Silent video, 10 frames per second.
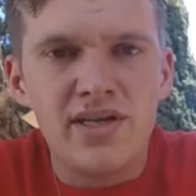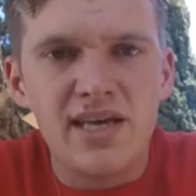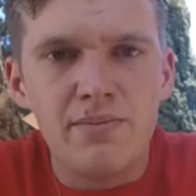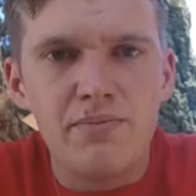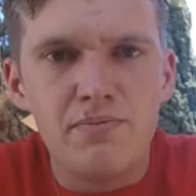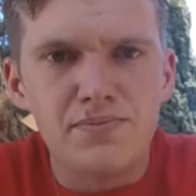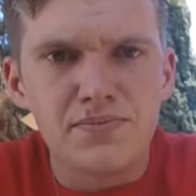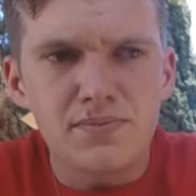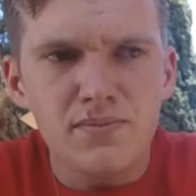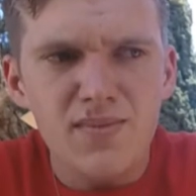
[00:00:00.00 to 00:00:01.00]
to get
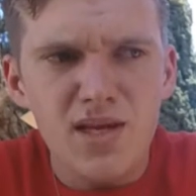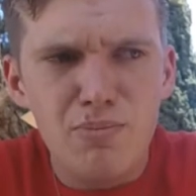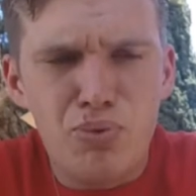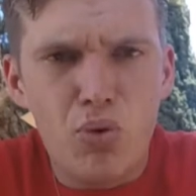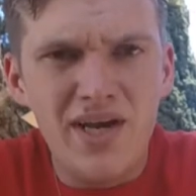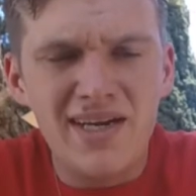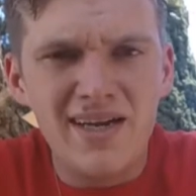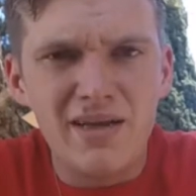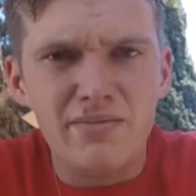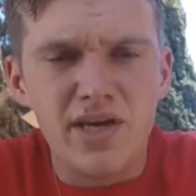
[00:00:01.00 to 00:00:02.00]

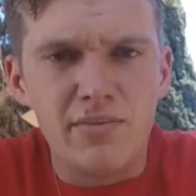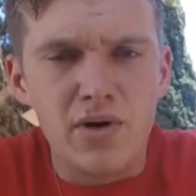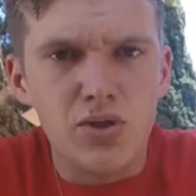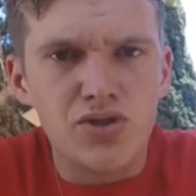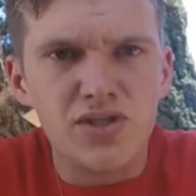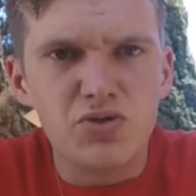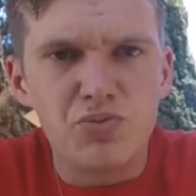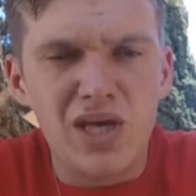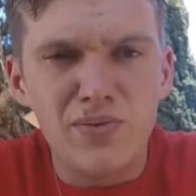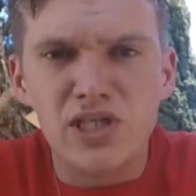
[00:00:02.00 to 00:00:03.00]
poignant emotions with
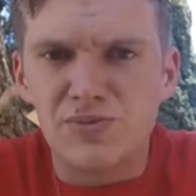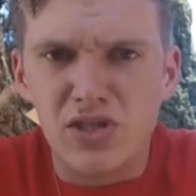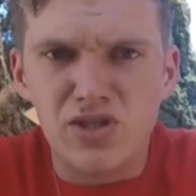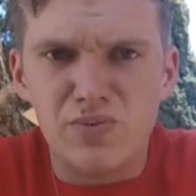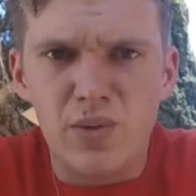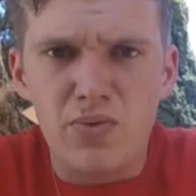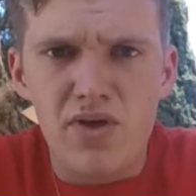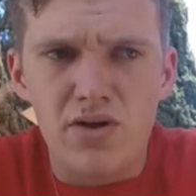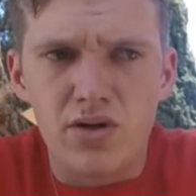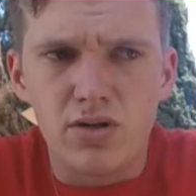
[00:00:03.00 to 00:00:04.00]
people, especially people
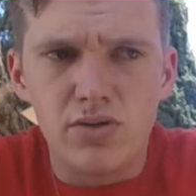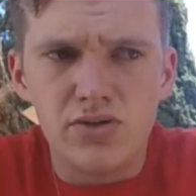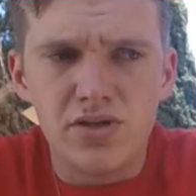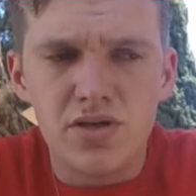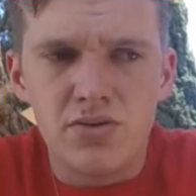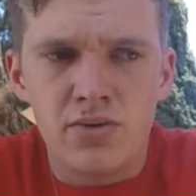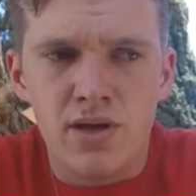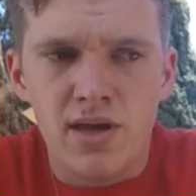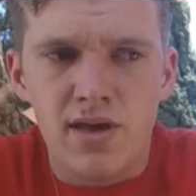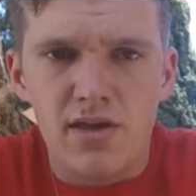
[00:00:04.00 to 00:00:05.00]
that are close to you.
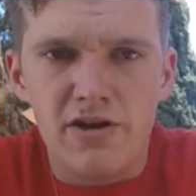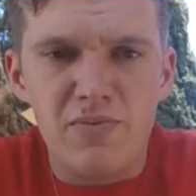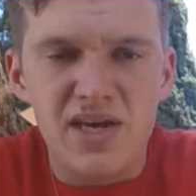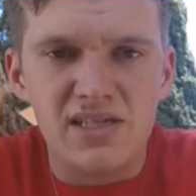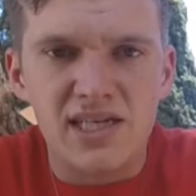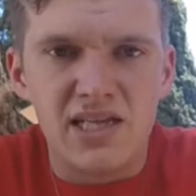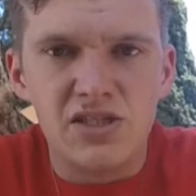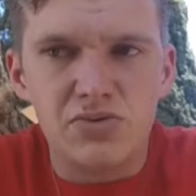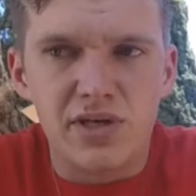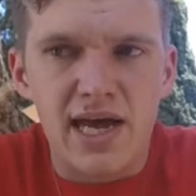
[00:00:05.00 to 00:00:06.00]
You're going to be
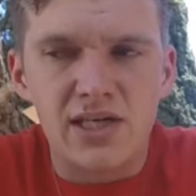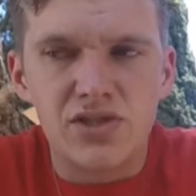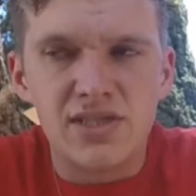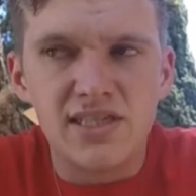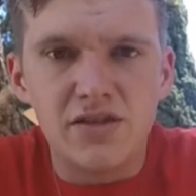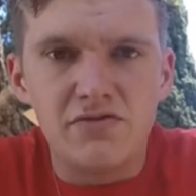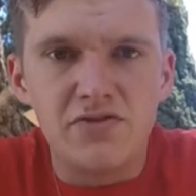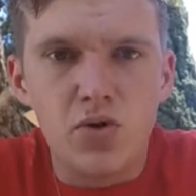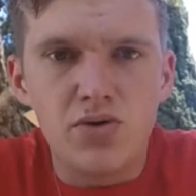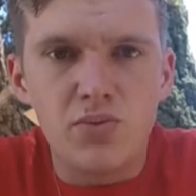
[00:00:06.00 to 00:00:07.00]
intense reactions that
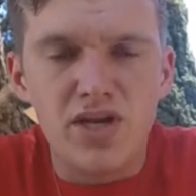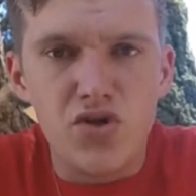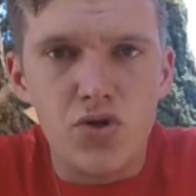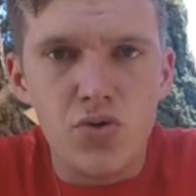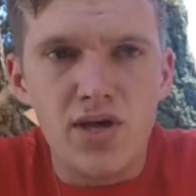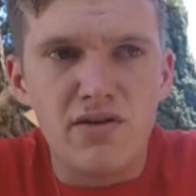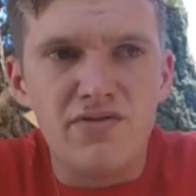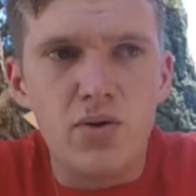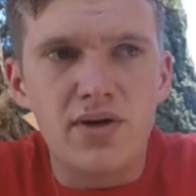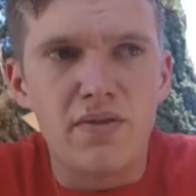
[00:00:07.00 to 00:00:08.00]
evoke in you and
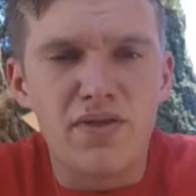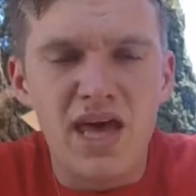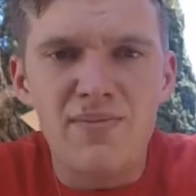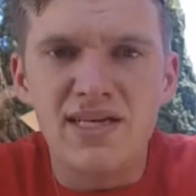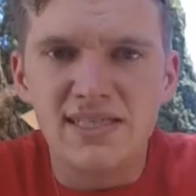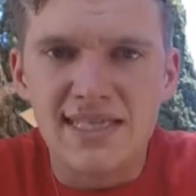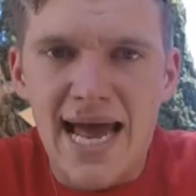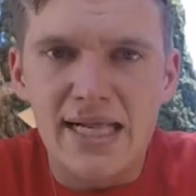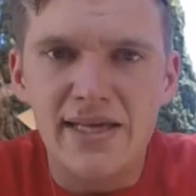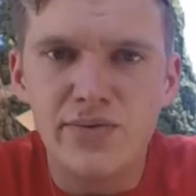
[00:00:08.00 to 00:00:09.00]
evoke in them
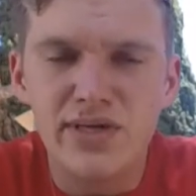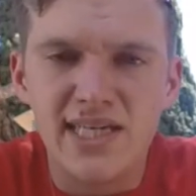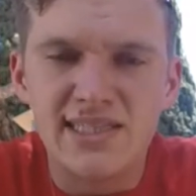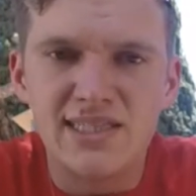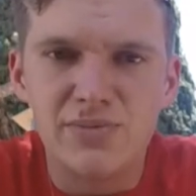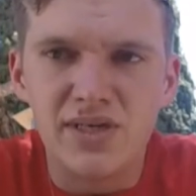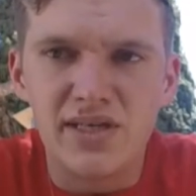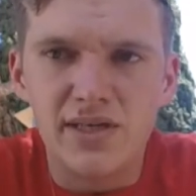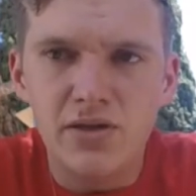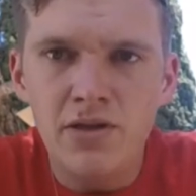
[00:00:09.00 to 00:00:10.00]
exactly what needs to be
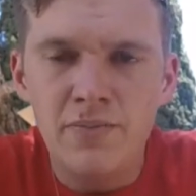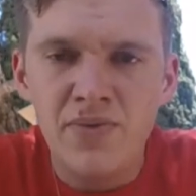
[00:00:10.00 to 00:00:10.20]
healed.